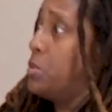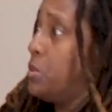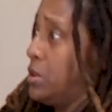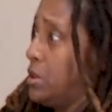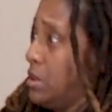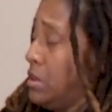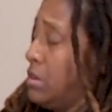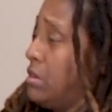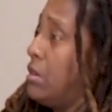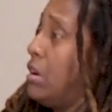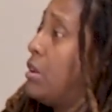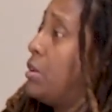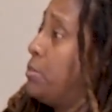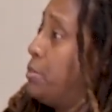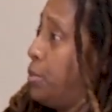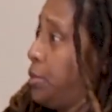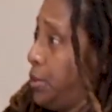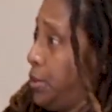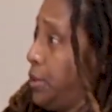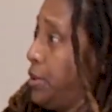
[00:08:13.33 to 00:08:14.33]
were
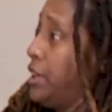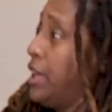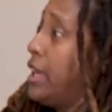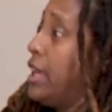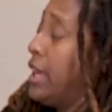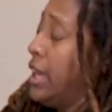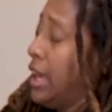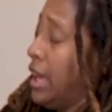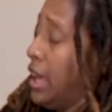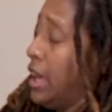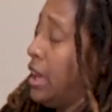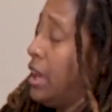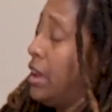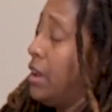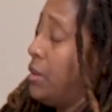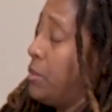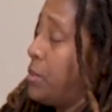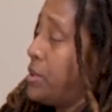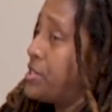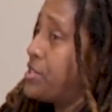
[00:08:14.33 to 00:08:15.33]
on board
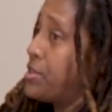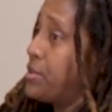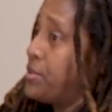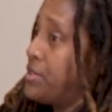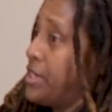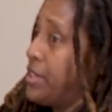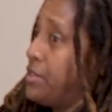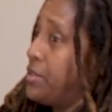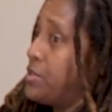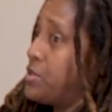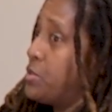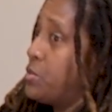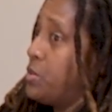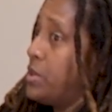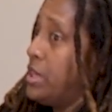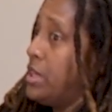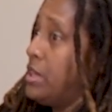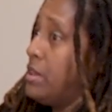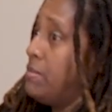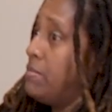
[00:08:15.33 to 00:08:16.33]
with Soul Tenders,
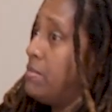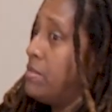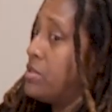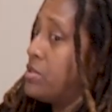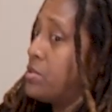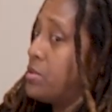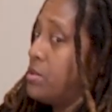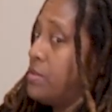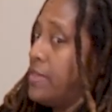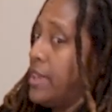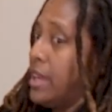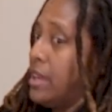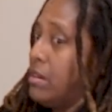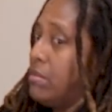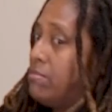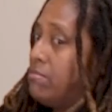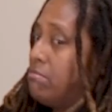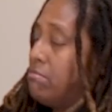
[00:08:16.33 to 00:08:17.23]
we sort of that